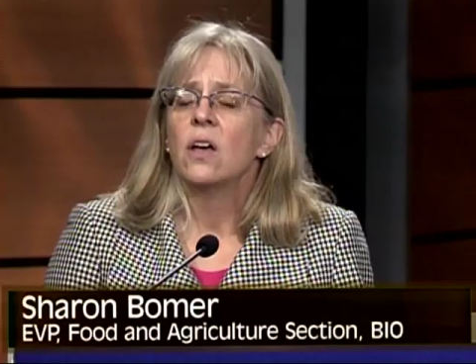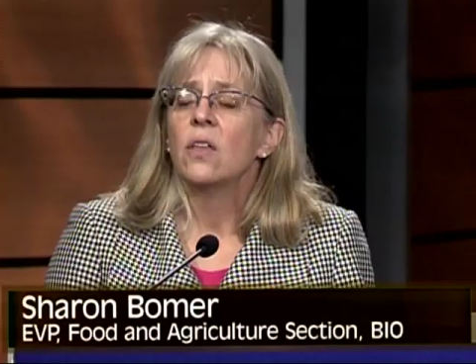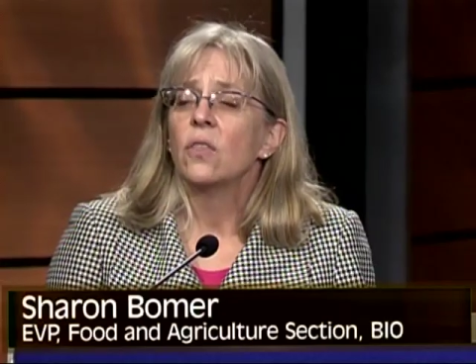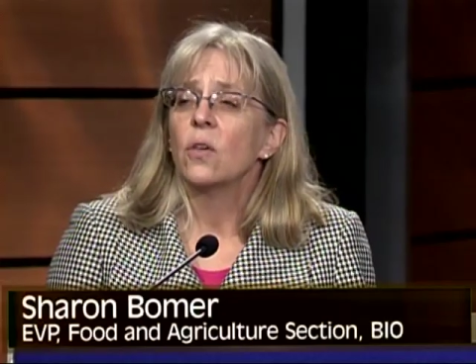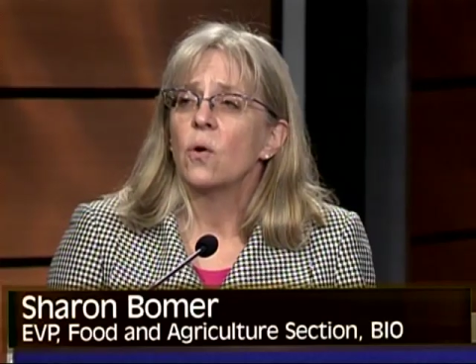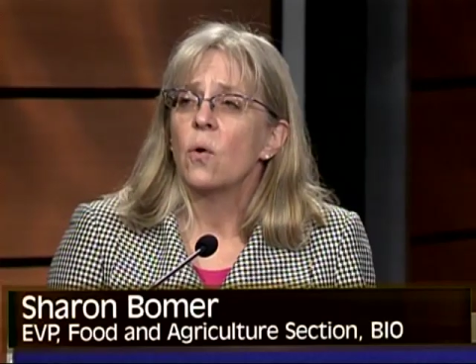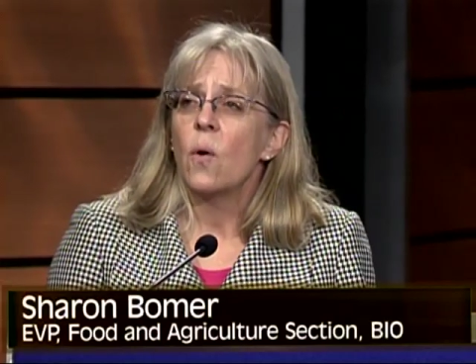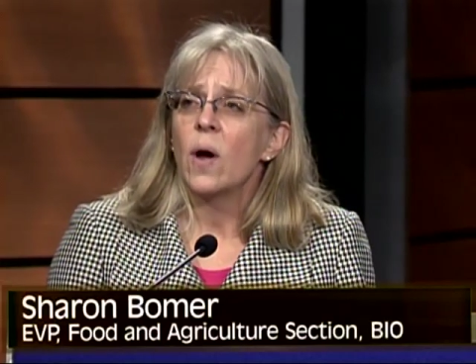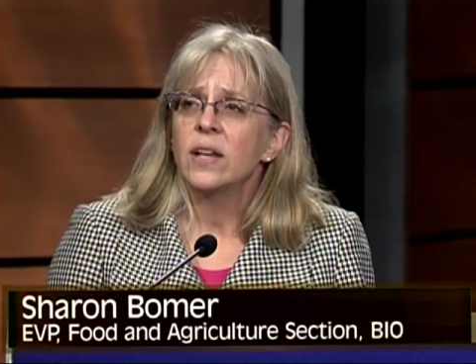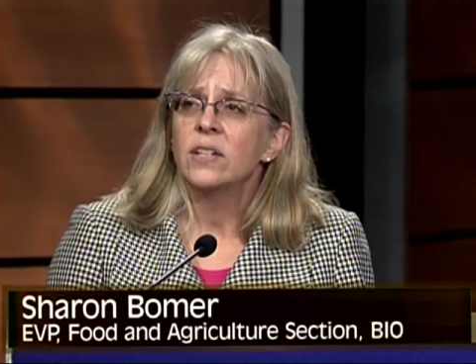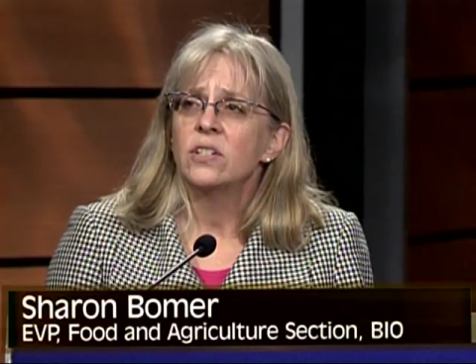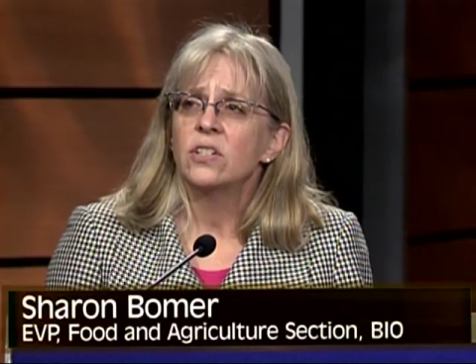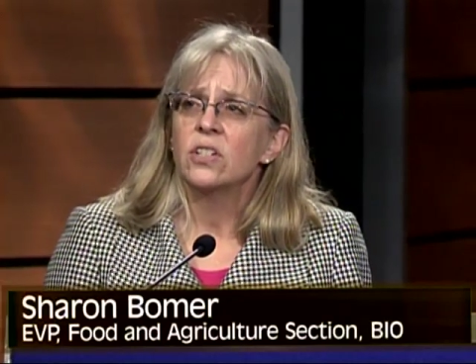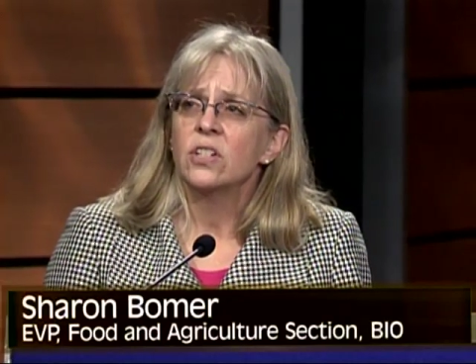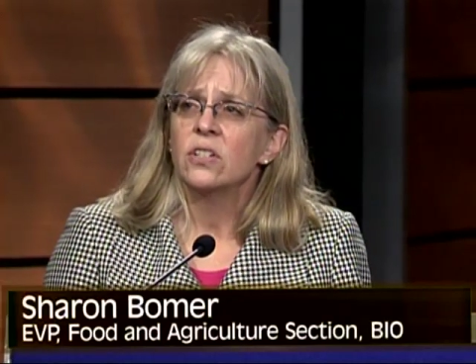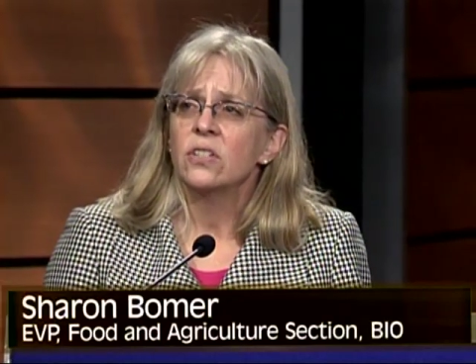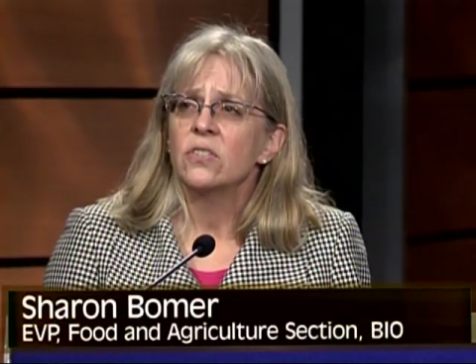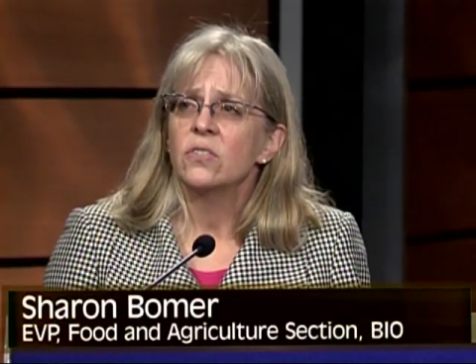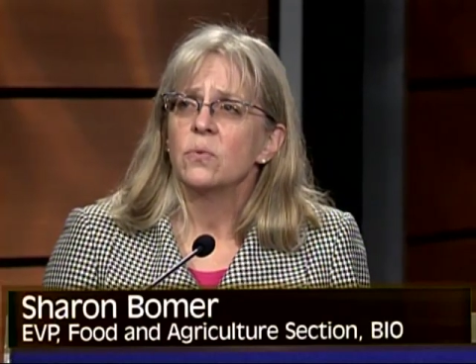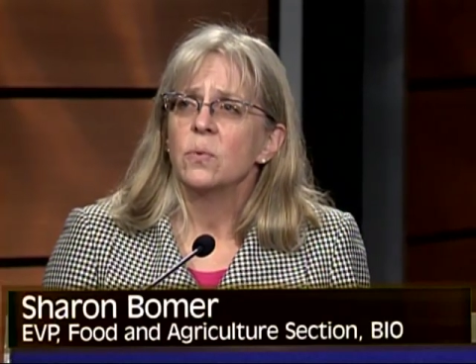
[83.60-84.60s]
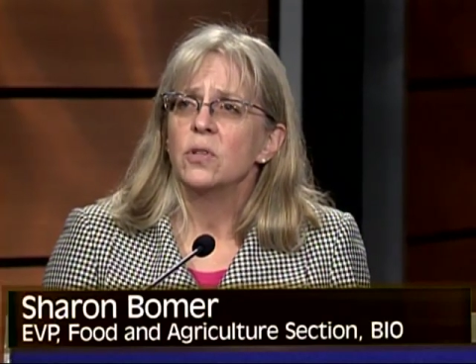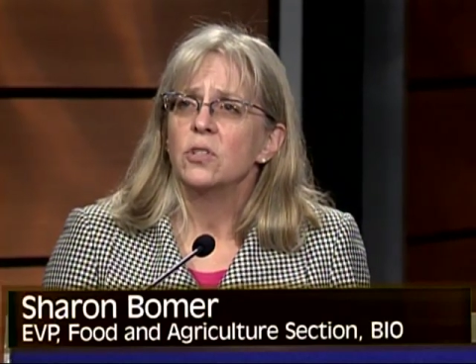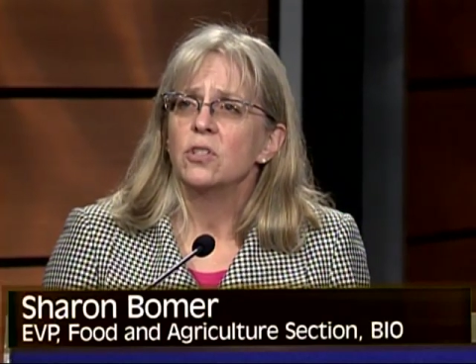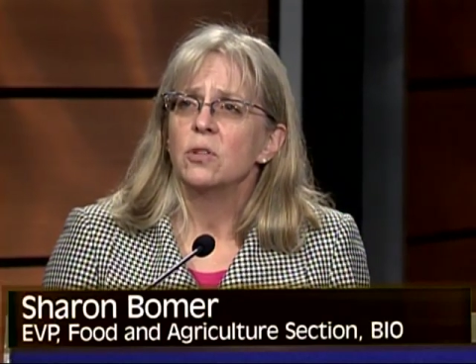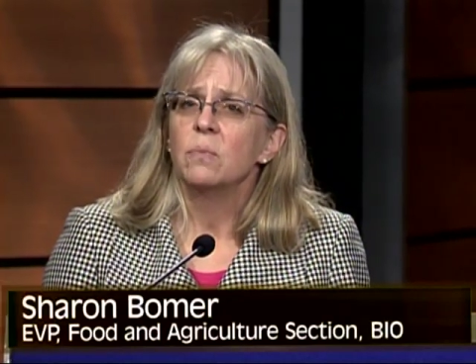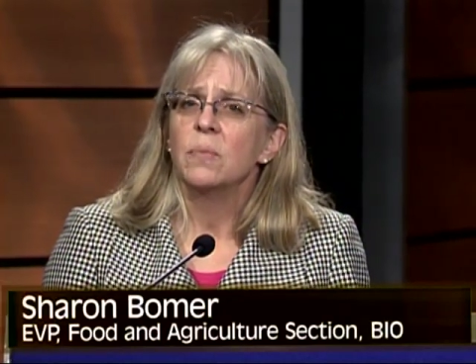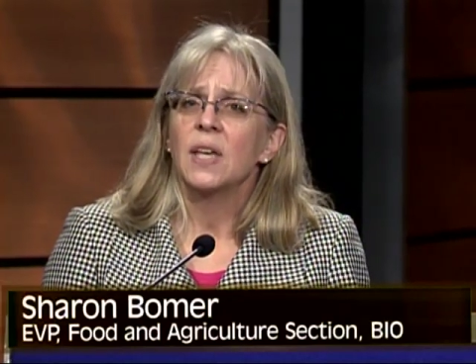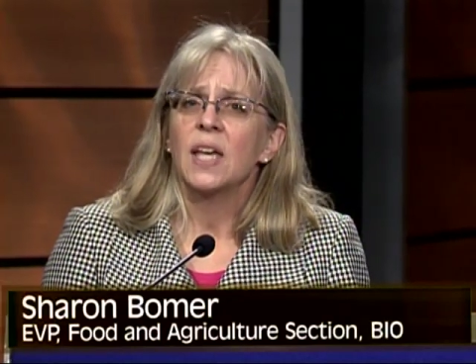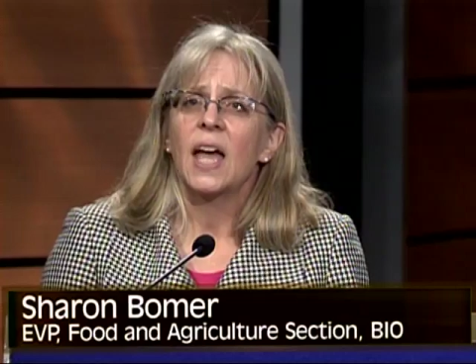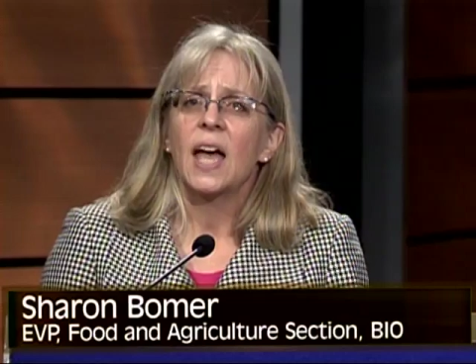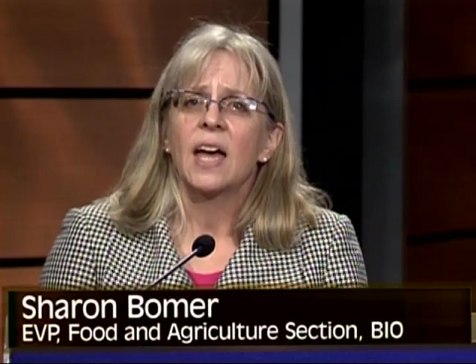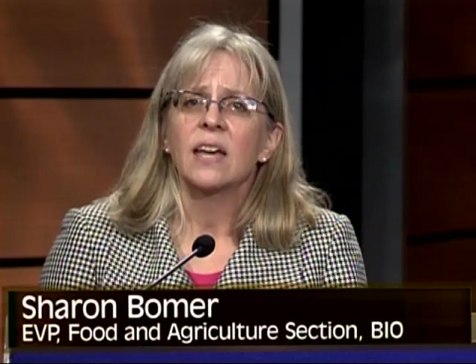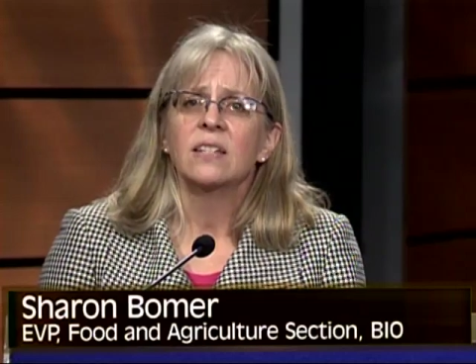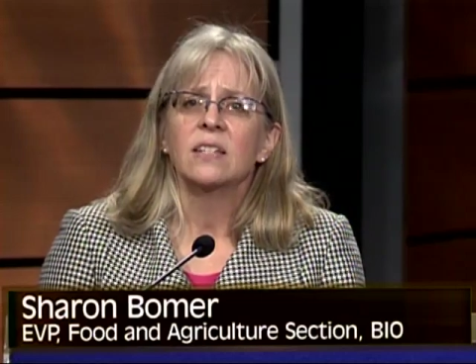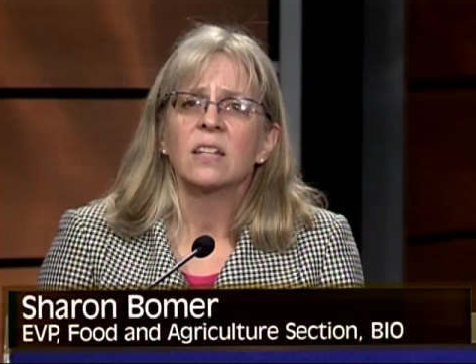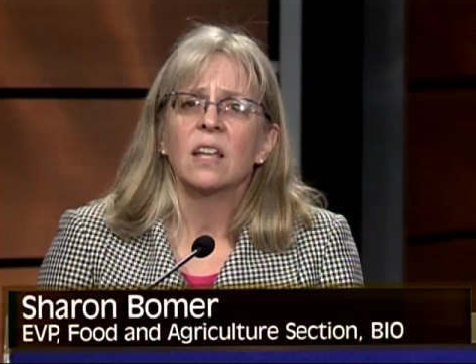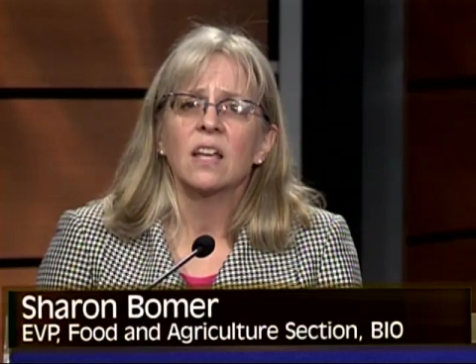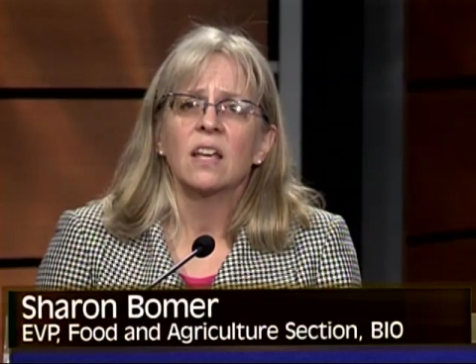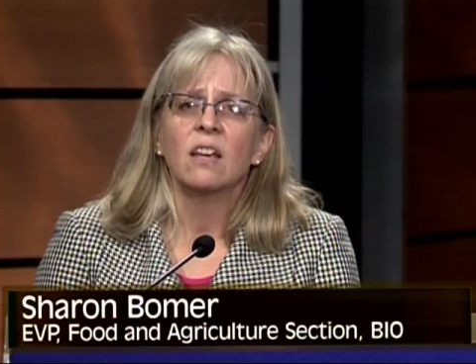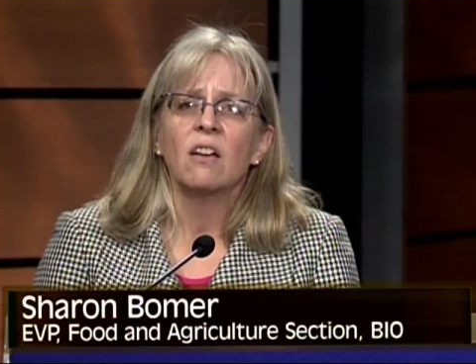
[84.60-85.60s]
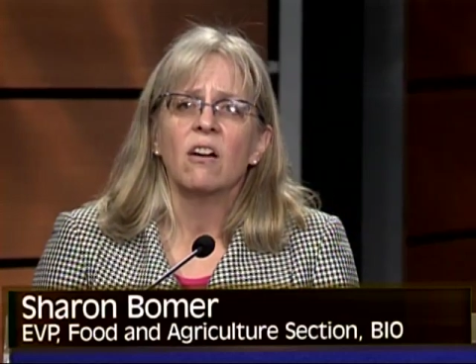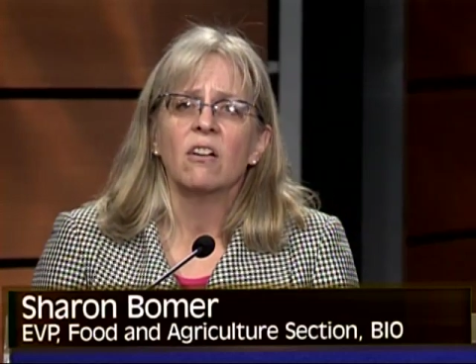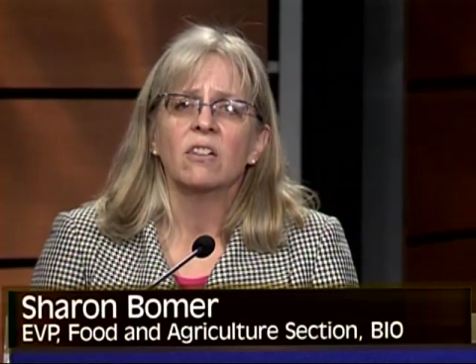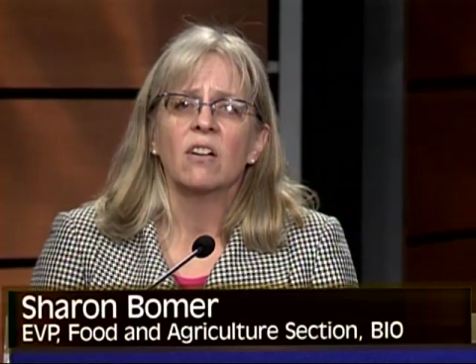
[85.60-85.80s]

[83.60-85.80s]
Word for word: The questions we should be asking are